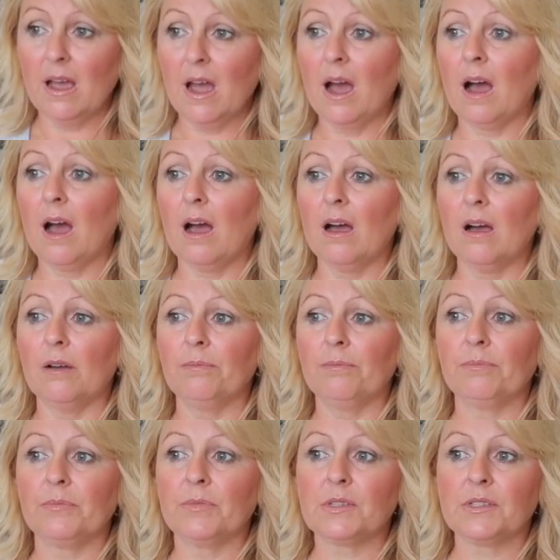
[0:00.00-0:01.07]

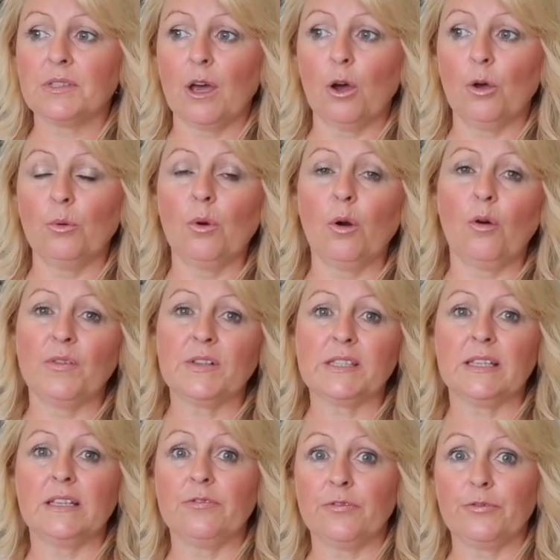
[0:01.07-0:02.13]
So
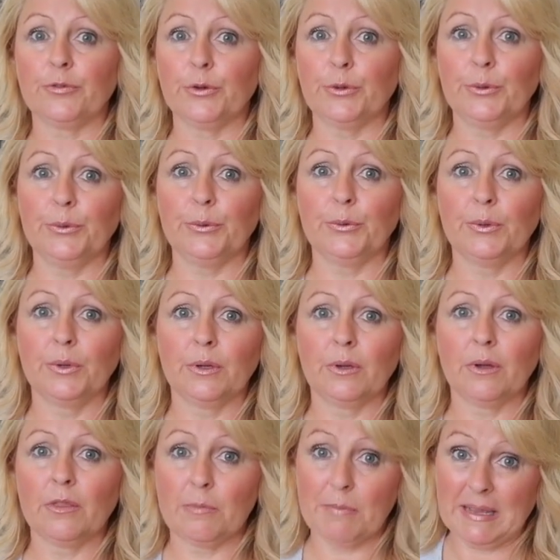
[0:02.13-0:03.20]
obviously through
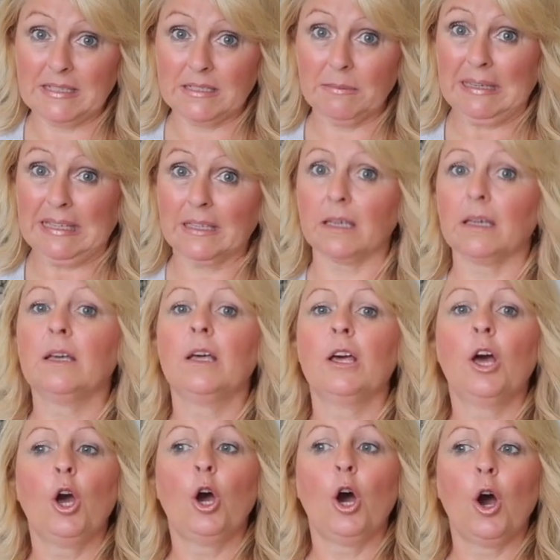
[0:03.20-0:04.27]
the pandemic,
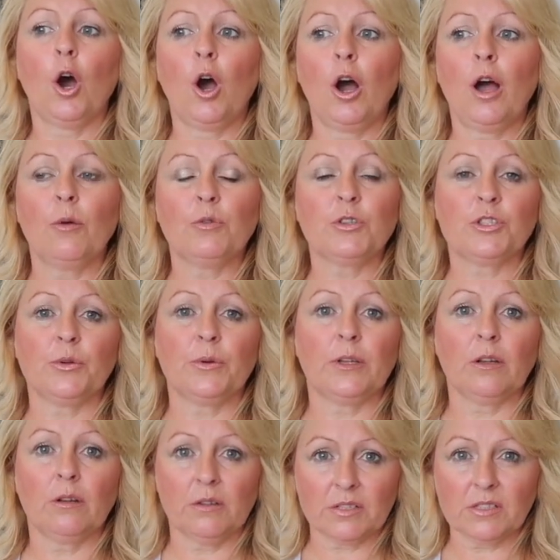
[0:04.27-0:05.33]
I was doing
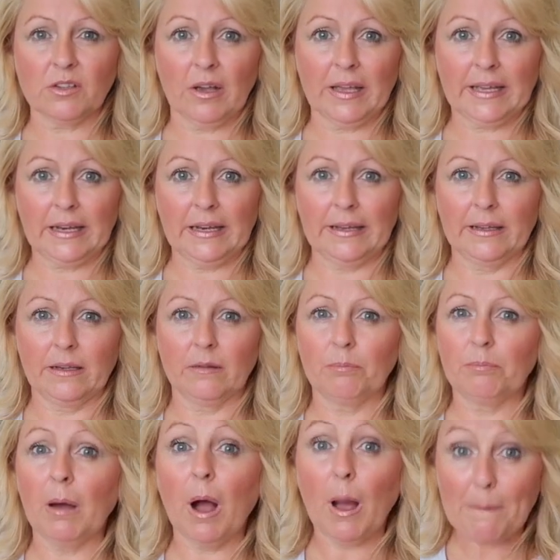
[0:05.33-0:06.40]
a lot of cycling,
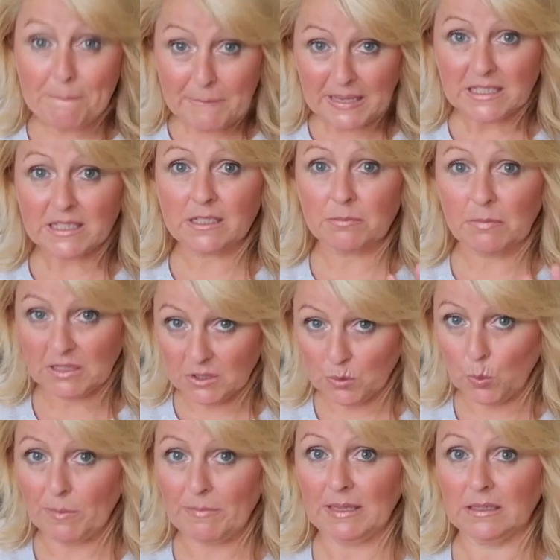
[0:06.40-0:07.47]
but I missed my
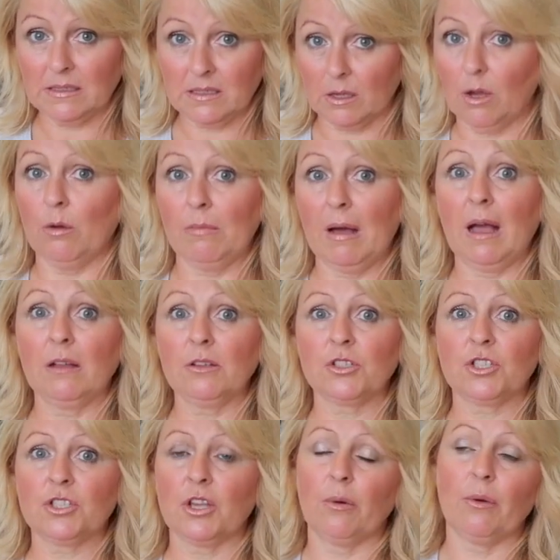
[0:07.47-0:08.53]
swimming so much.
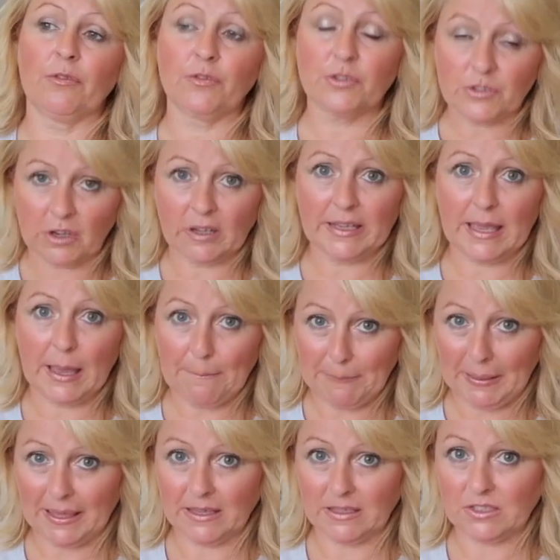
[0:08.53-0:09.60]
So I've started getting
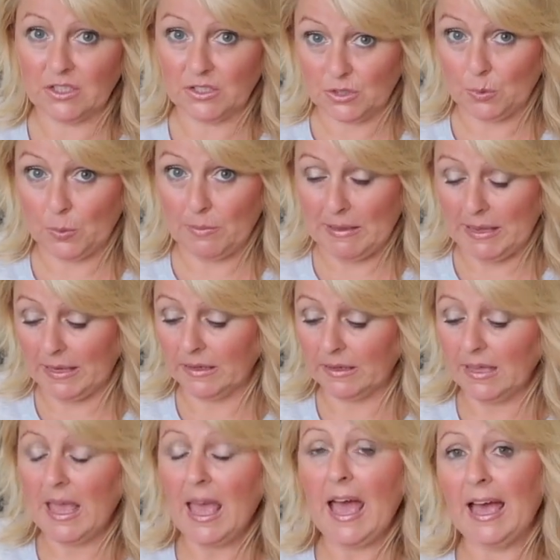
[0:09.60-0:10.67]
back into swimming,
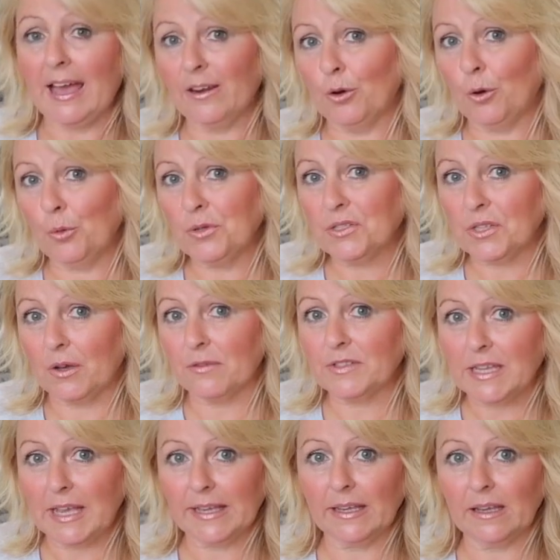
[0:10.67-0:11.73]
and also I've
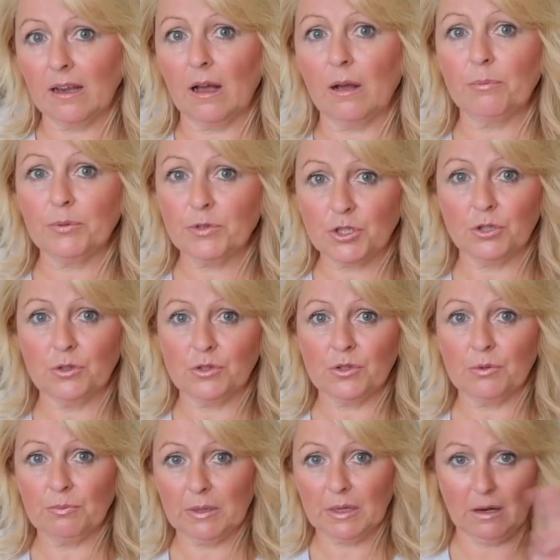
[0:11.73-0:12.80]
taken up 2
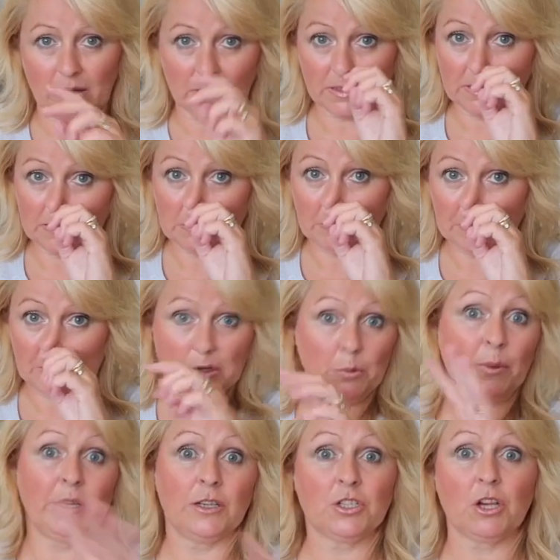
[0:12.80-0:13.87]
Zumba classes a week,
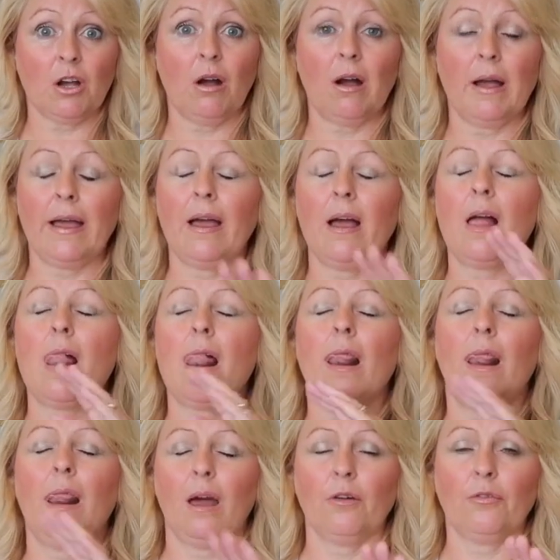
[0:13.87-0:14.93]
which I
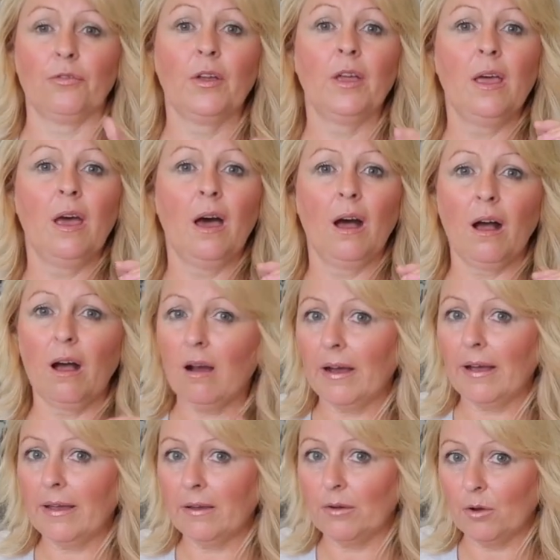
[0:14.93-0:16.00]
love.
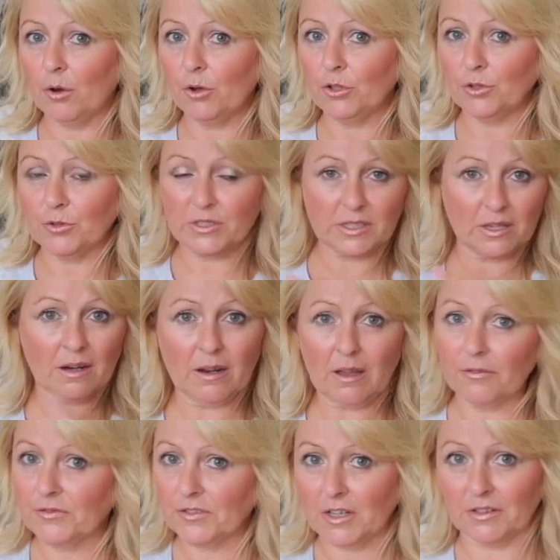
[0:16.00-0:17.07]
I used to
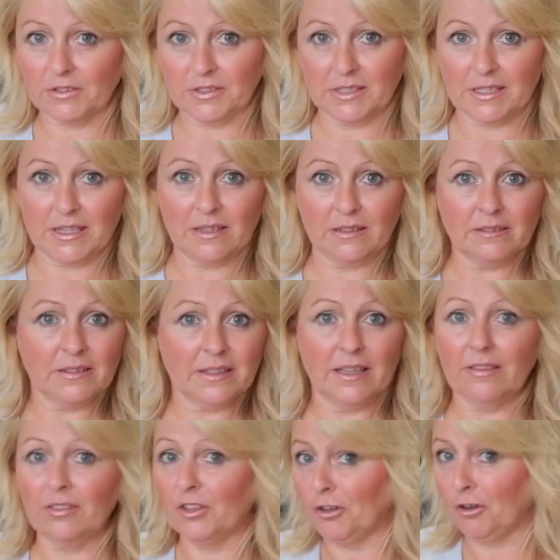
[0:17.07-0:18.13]
love dancing
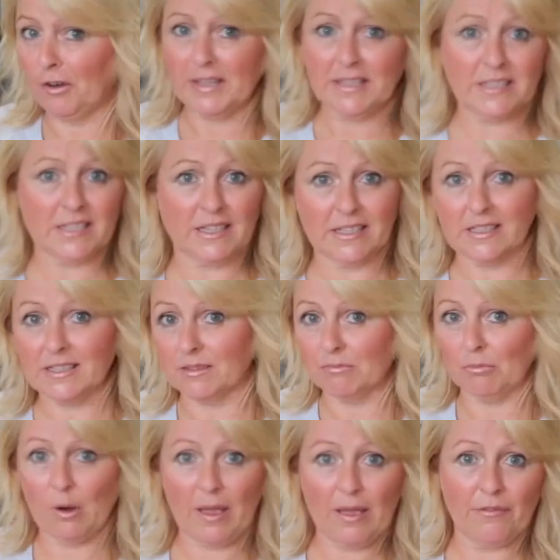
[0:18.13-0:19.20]
in the 90s
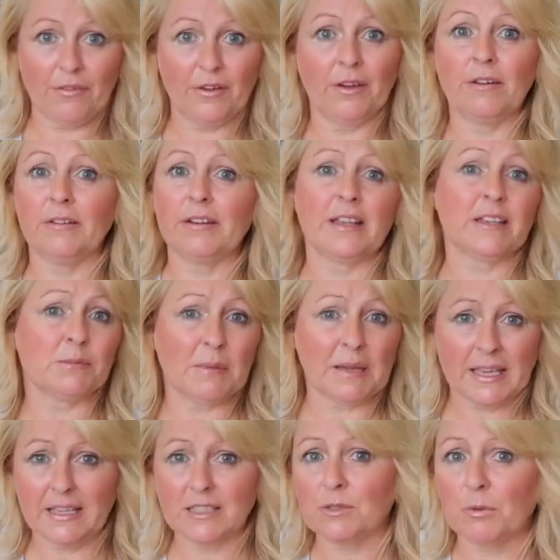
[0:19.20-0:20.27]
and whatever, and as my
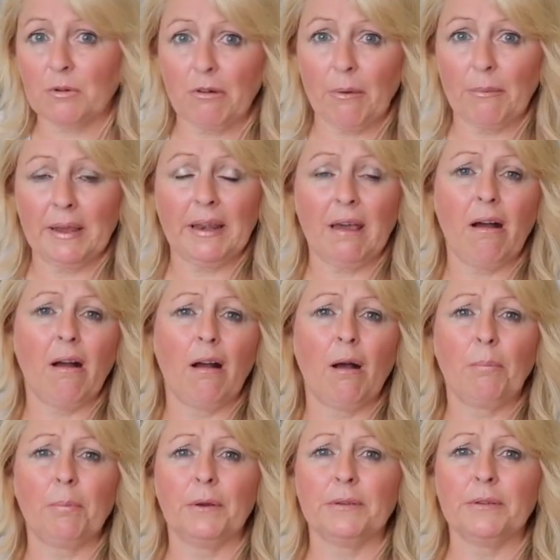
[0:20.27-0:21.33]
kids were growing
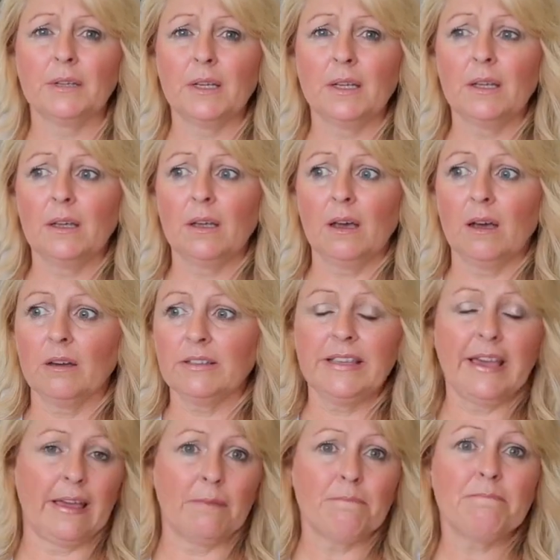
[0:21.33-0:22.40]
up, and
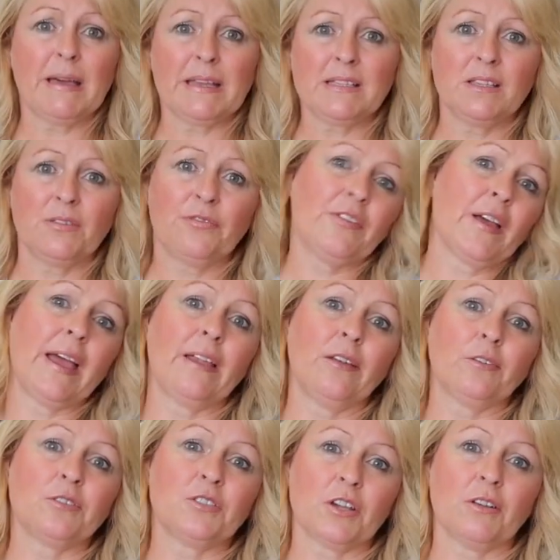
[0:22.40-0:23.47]
yeah, massive fan
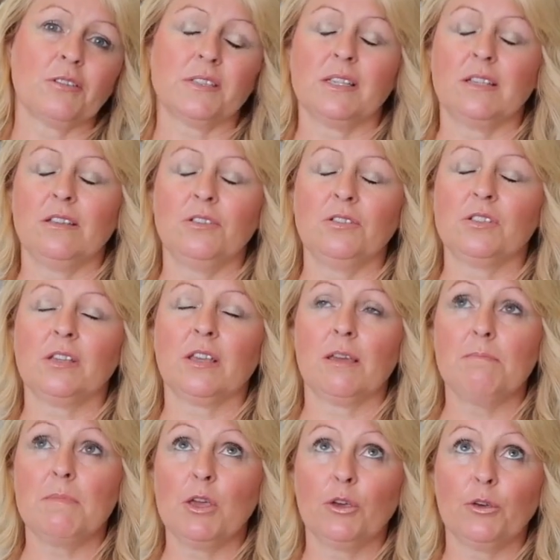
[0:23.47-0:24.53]
on dancing. It used to give
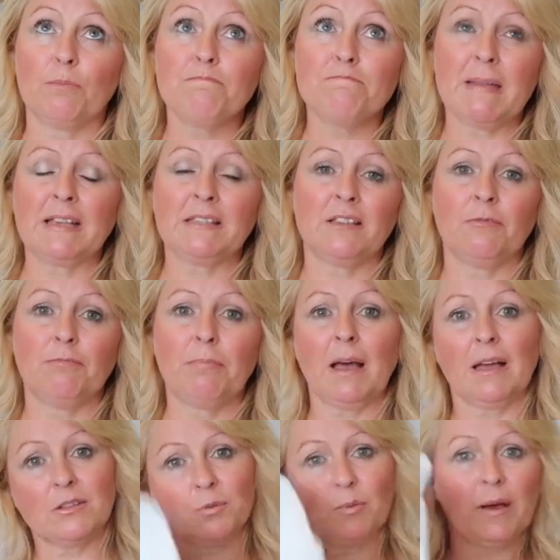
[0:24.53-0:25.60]
me a massive
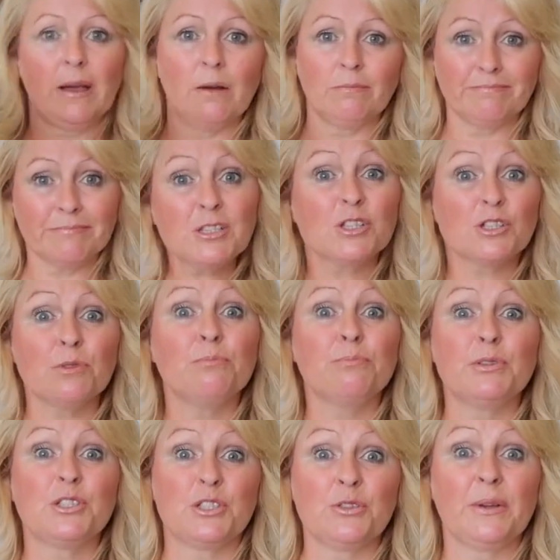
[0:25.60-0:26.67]
buzz. Well,
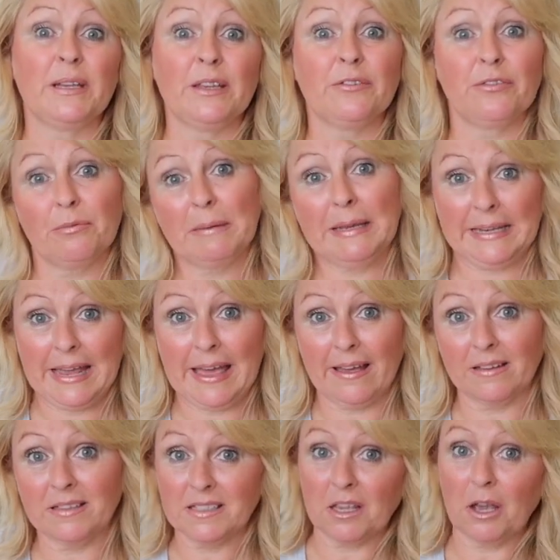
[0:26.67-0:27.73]
Zumba's doing it for me
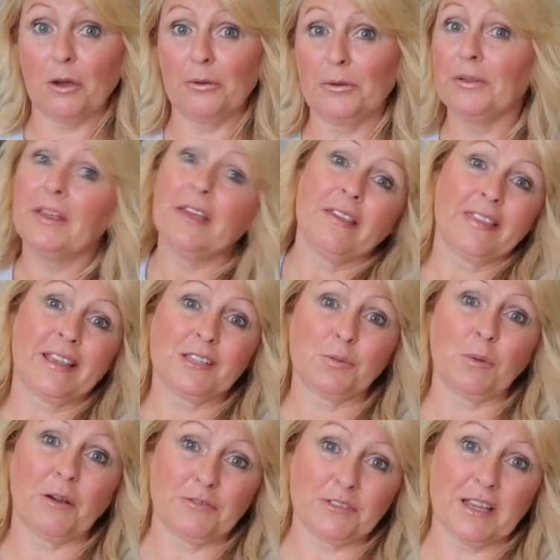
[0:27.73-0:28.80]
now, so that's
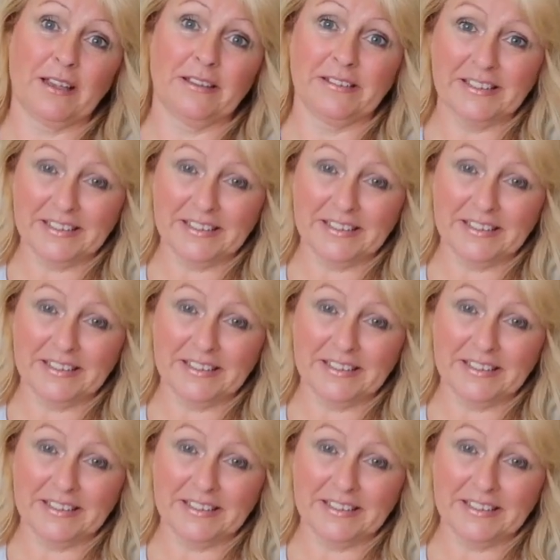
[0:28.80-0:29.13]
what I've done.